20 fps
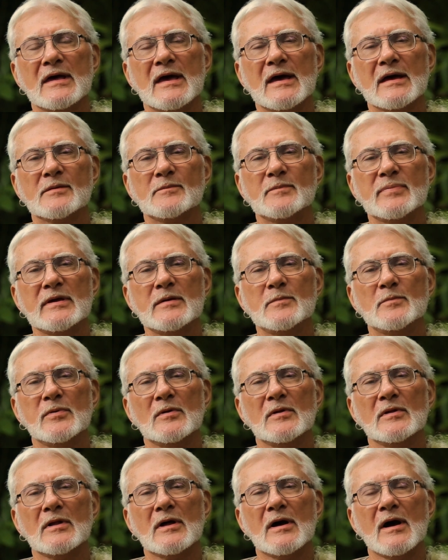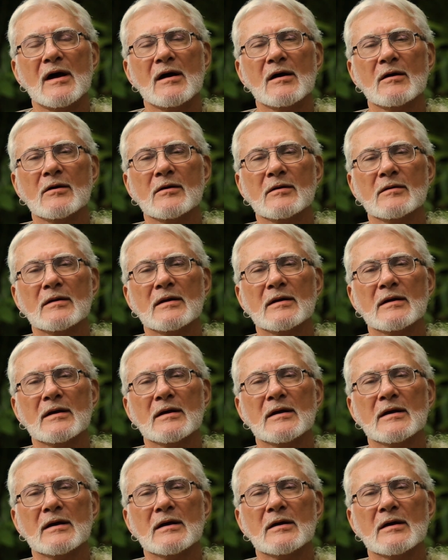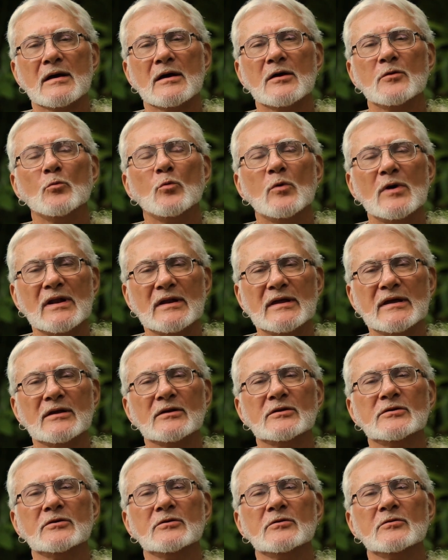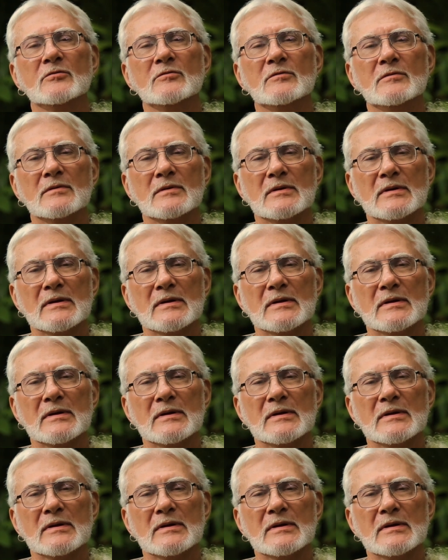that people are unwilling to